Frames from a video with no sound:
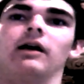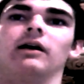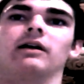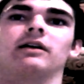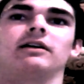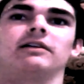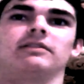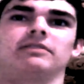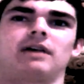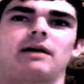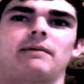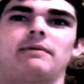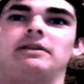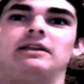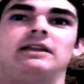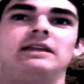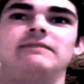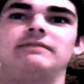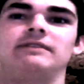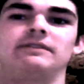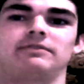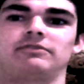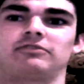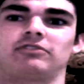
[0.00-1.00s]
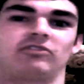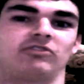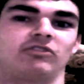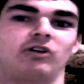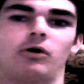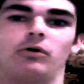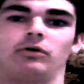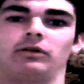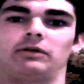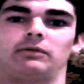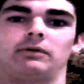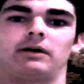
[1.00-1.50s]
Because, I mean, even if it's just
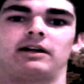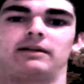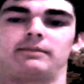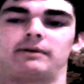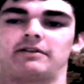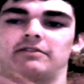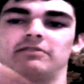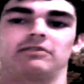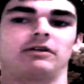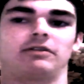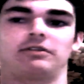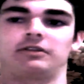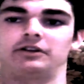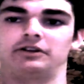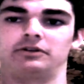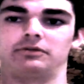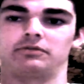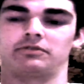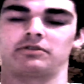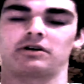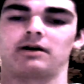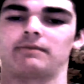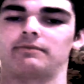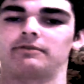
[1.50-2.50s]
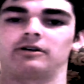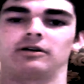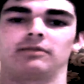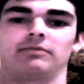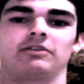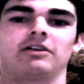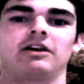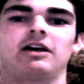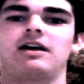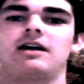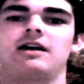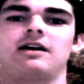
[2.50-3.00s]
totally random, has nothing to do with Combat Arms,
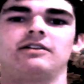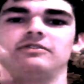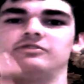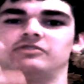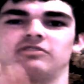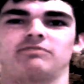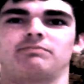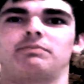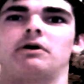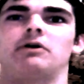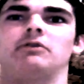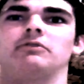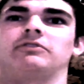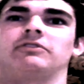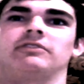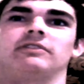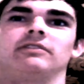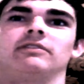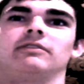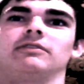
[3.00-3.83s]
just post it.